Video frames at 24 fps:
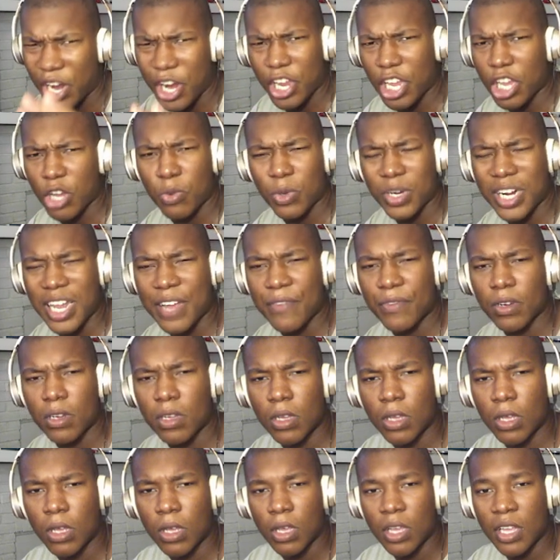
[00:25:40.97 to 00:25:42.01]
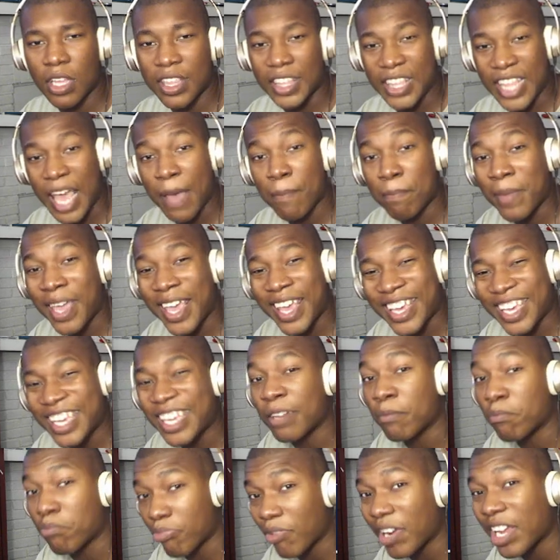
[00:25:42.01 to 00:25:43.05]
or area or whatever, that man
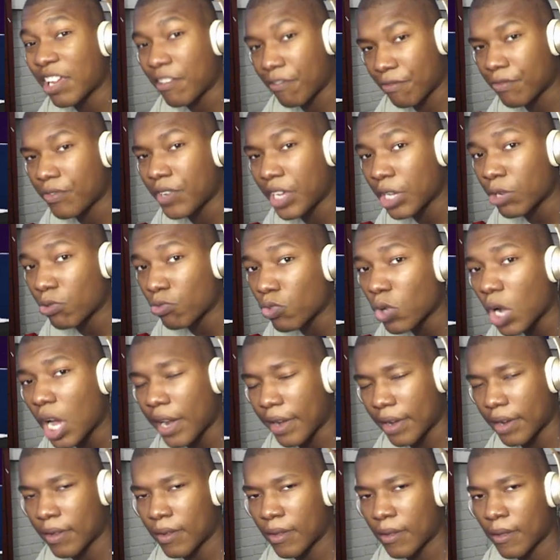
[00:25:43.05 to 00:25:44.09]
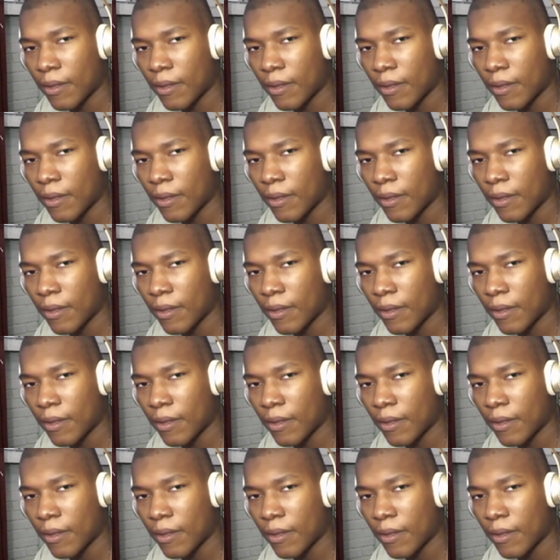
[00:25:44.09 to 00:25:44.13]
can break free and run.